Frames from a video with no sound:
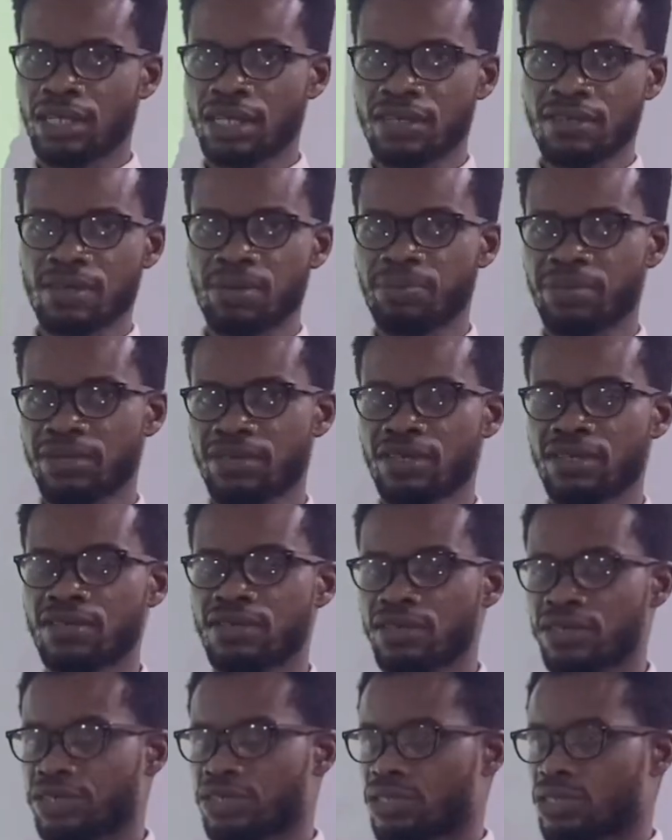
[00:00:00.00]
There is a
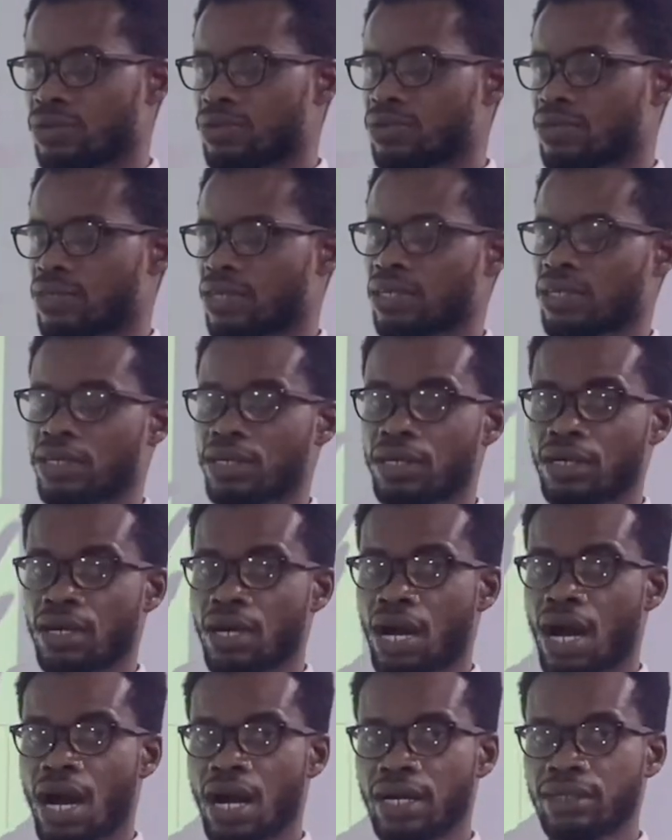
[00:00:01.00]
percentage they will take,
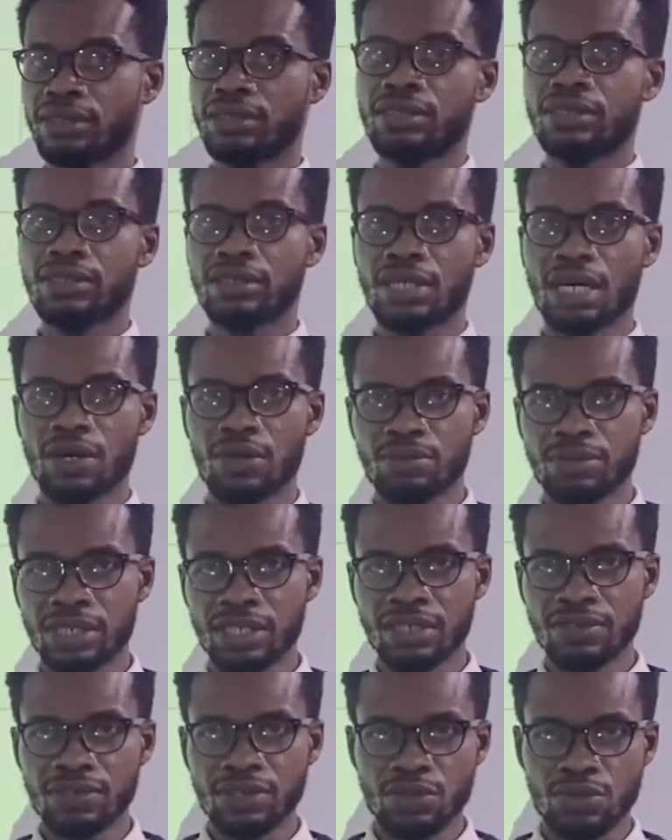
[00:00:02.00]
and that will be
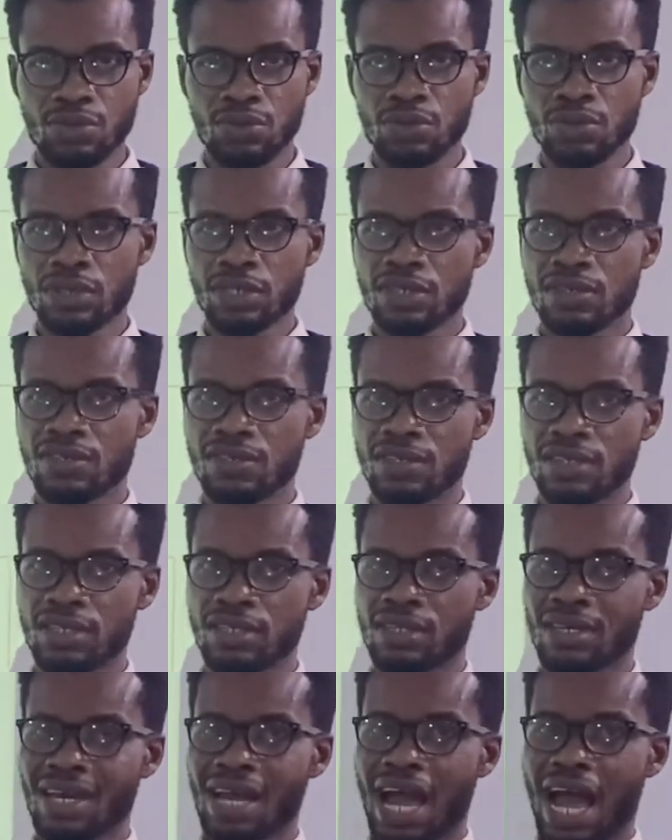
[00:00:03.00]
given to
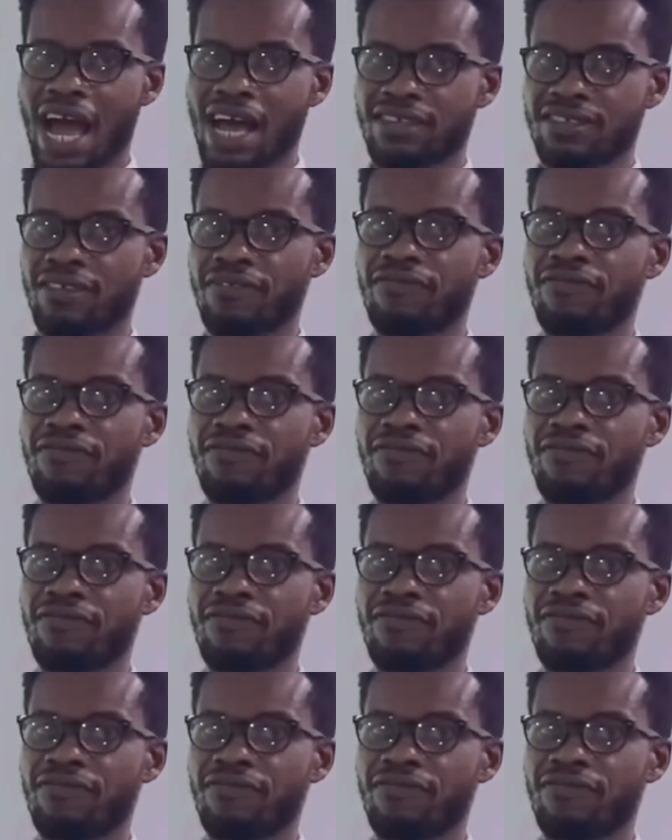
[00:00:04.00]
SNIT as a